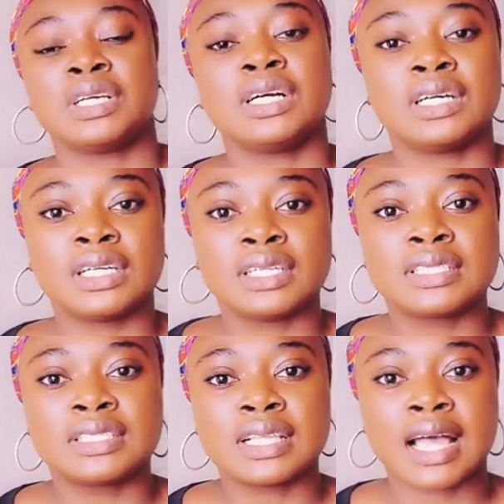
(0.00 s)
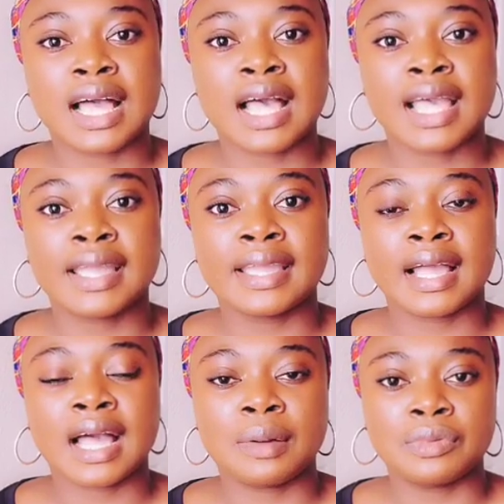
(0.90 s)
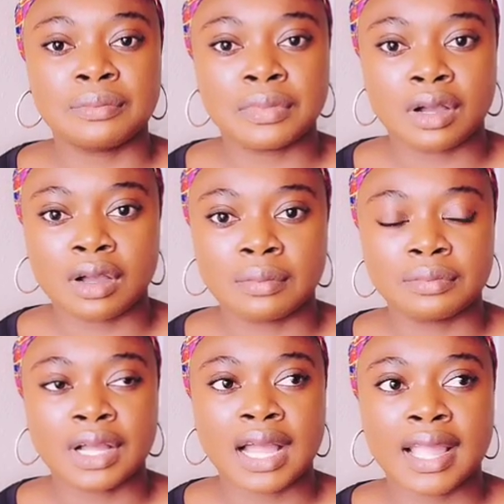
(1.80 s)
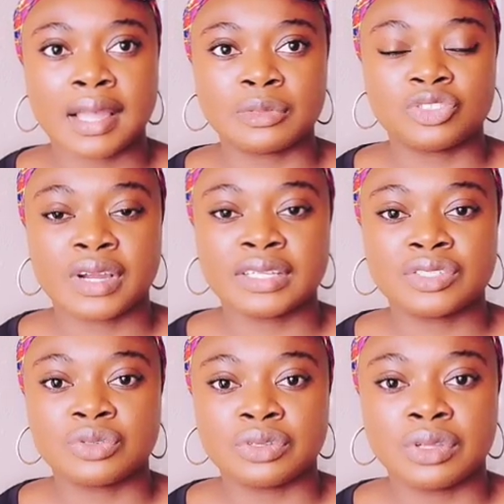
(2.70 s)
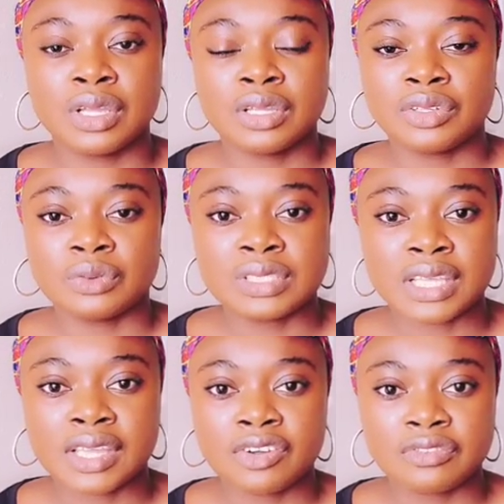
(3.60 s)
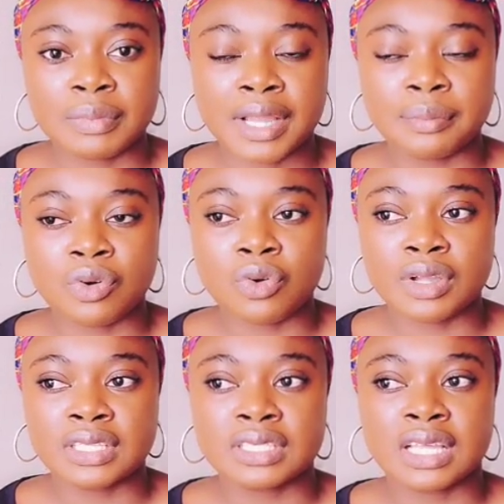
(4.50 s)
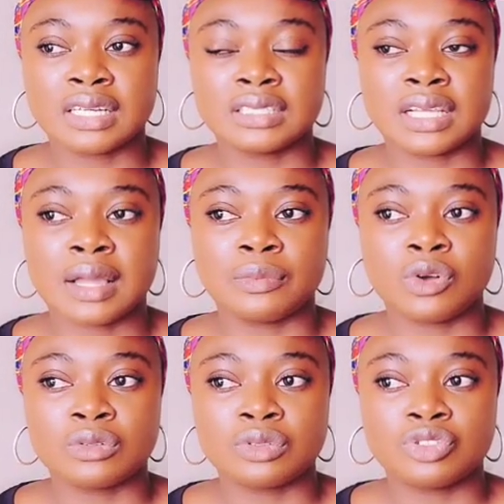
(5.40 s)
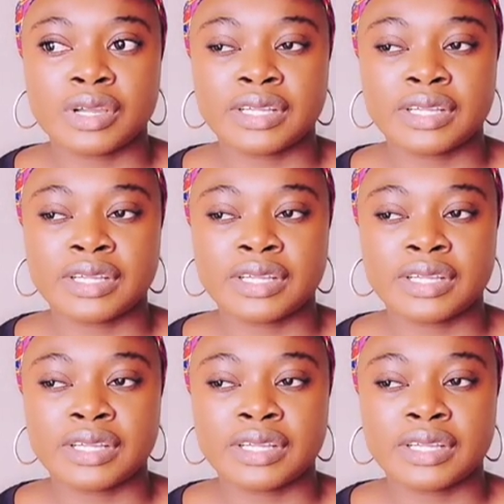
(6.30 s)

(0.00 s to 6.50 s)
because I am a mom, I am trying to, you know, take care of my boys, and I'm also